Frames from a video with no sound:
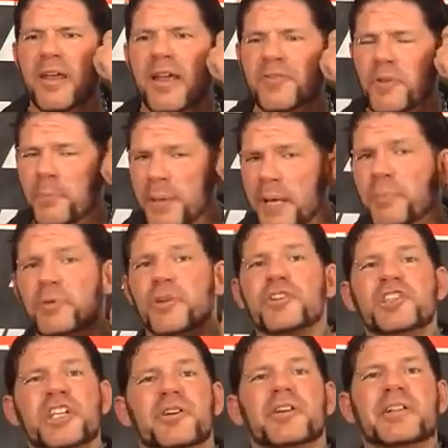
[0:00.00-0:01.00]
If the people are
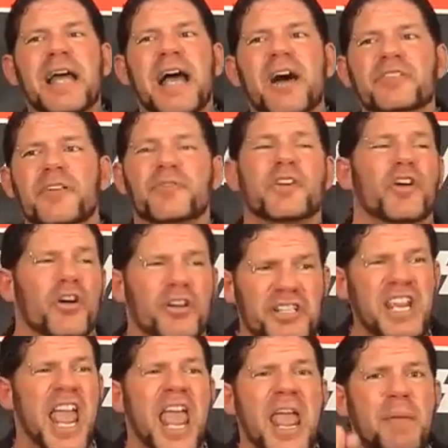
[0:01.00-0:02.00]
cheering loud enough, they're going,
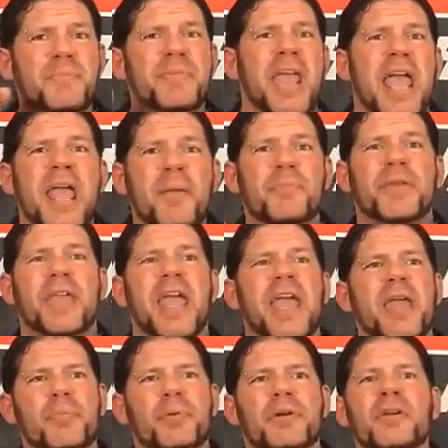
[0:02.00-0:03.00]
"Gabe, Gabe,
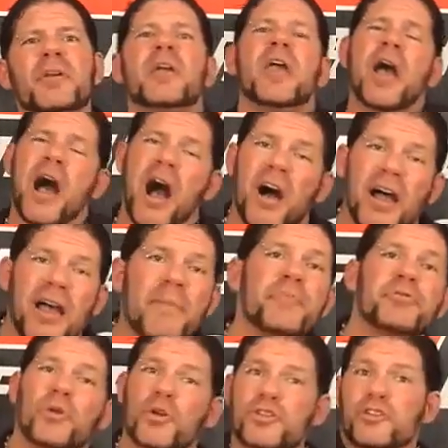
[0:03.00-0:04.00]
Gabe," I'll
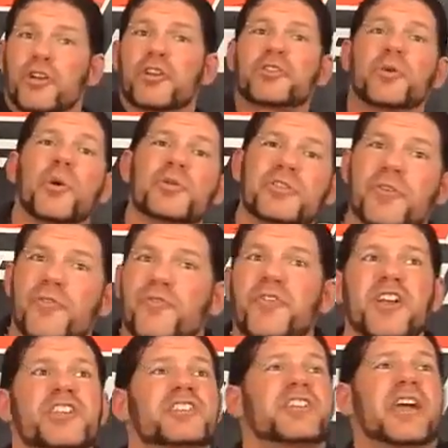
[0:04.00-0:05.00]
have them start throwing some
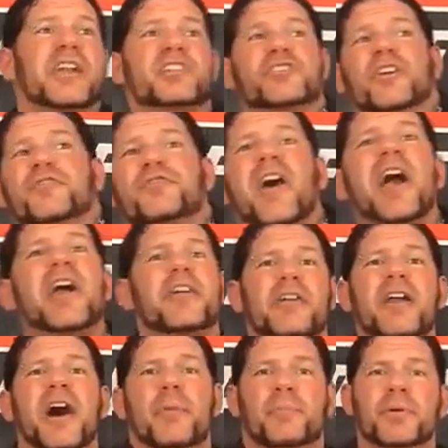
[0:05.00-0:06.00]
fists in and start
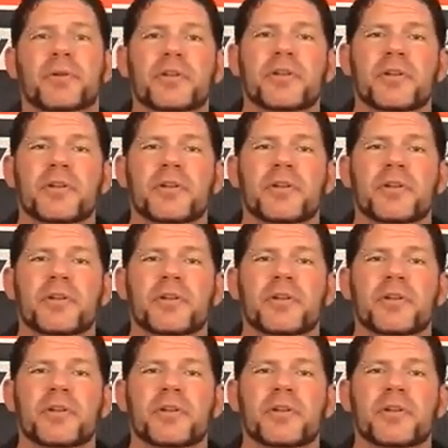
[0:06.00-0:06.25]
firing up.